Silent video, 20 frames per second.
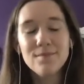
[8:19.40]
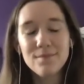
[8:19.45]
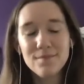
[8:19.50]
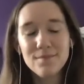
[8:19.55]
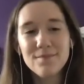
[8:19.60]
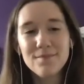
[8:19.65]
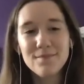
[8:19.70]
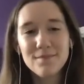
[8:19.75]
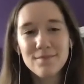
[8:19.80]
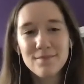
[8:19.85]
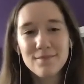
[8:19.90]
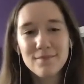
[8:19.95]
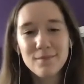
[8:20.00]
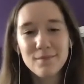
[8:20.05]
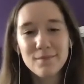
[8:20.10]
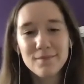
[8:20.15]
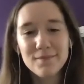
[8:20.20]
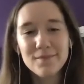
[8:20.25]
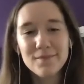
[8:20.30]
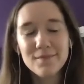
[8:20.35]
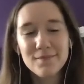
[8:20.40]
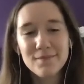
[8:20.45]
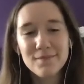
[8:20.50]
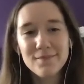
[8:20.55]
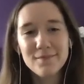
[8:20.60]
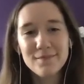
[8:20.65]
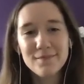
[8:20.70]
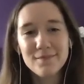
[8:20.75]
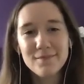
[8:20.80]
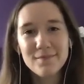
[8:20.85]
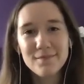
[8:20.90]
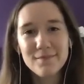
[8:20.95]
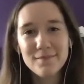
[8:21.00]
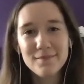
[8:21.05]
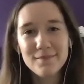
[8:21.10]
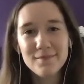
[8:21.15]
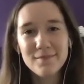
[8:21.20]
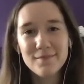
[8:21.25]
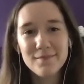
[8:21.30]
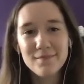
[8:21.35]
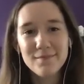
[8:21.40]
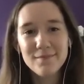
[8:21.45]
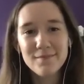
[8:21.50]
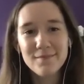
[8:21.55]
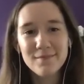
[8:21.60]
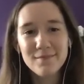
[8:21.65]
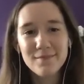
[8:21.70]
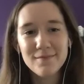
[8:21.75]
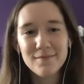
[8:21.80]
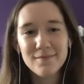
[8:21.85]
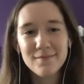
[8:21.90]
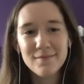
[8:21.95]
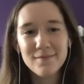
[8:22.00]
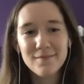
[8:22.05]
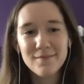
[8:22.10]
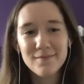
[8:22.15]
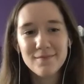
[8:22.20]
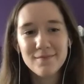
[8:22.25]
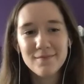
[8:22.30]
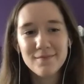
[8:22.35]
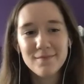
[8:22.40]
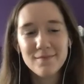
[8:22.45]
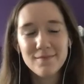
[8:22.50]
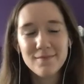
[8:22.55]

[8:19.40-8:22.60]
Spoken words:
The person shown says nothing.